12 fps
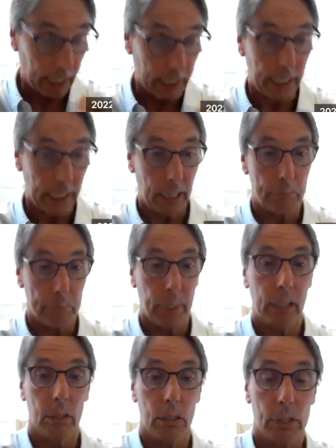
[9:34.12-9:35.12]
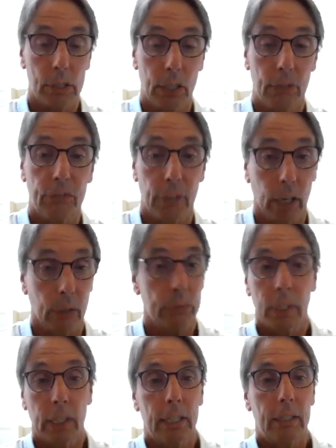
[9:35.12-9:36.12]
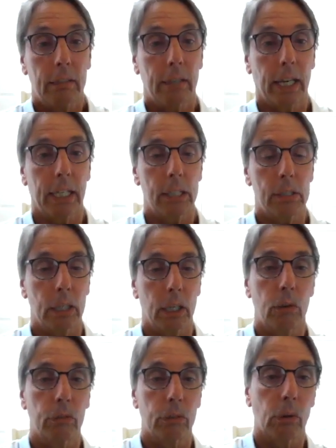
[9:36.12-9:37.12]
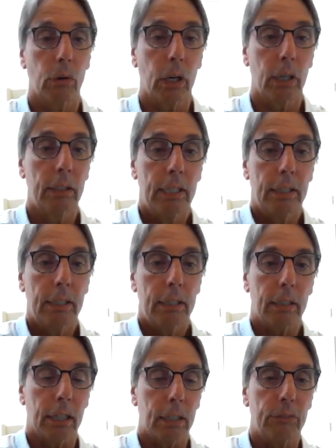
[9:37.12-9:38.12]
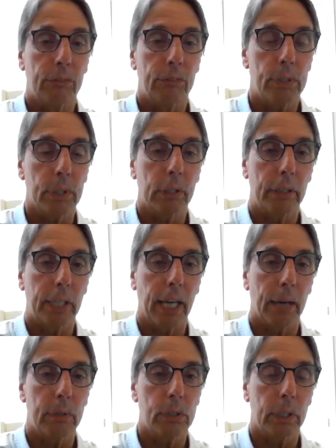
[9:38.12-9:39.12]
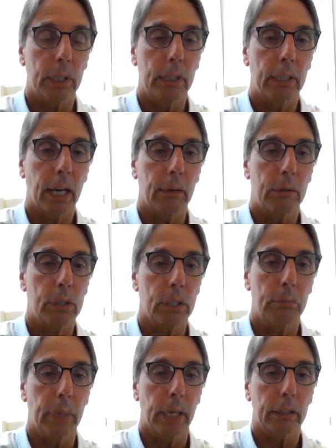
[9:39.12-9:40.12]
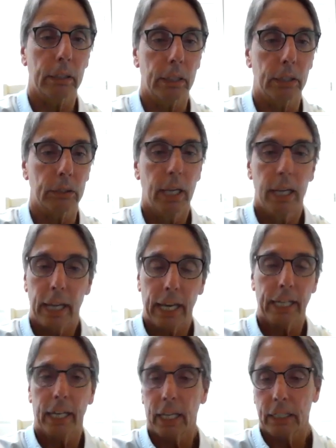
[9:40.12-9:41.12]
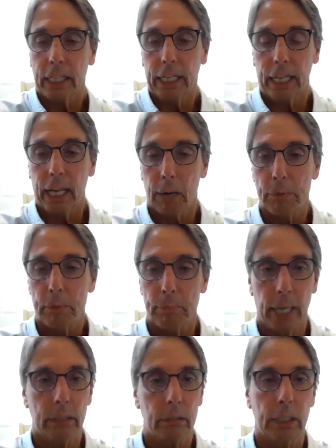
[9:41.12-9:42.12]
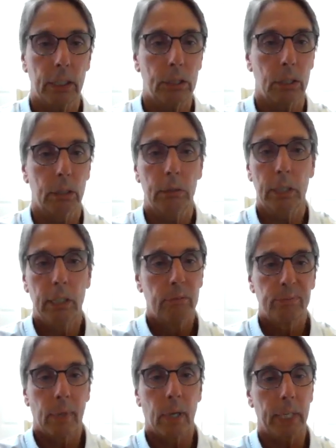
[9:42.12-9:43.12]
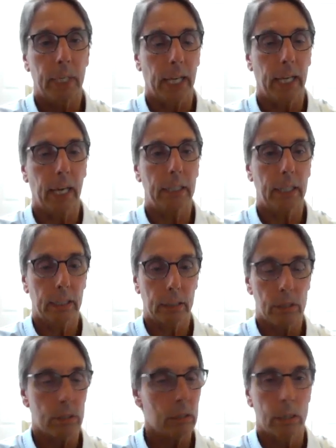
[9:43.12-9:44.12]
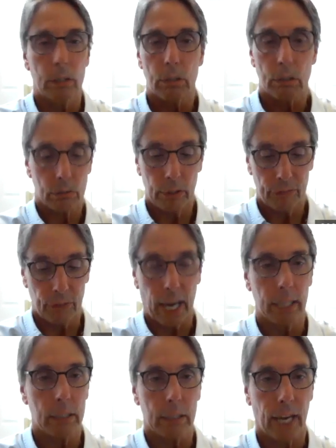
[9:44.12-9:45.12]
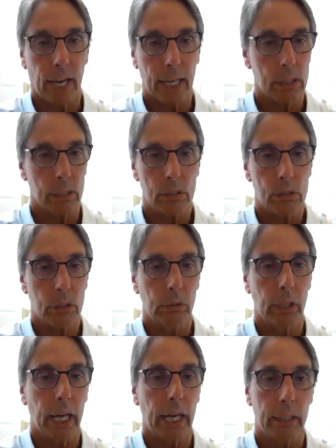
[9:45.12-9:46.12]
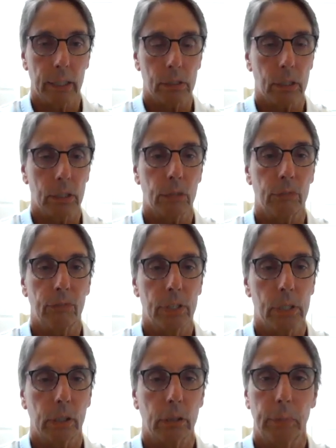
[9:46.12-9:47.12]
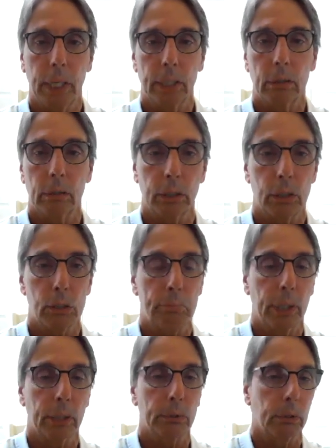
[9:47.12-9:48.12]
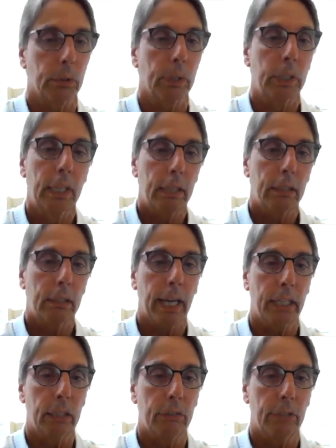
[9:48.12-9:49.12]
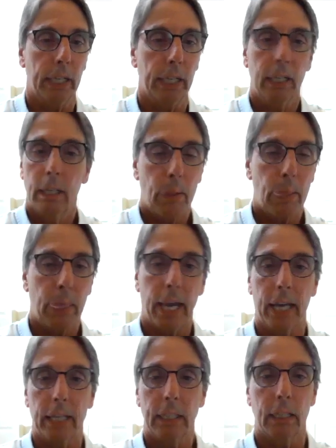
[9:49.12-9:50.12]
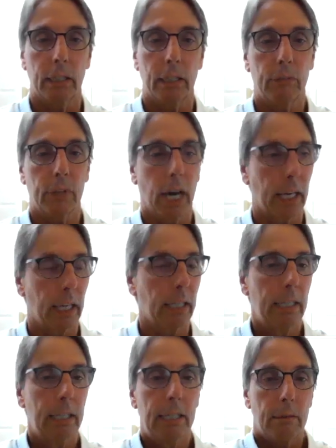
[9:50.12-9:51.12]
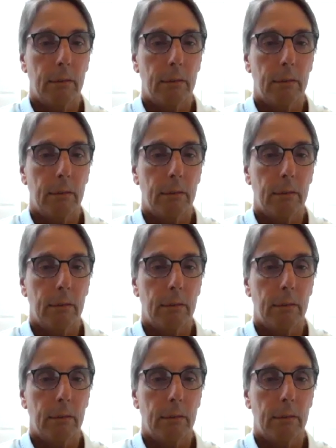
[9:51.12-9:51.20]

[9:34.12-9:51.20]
in it because he felt, like I said, overall, physically, I was in better condition, and I think it helps mentally too. I mean, I think there's three facets to a lot of this. It's the physical, mental, and the spiritual end of it. That you've got to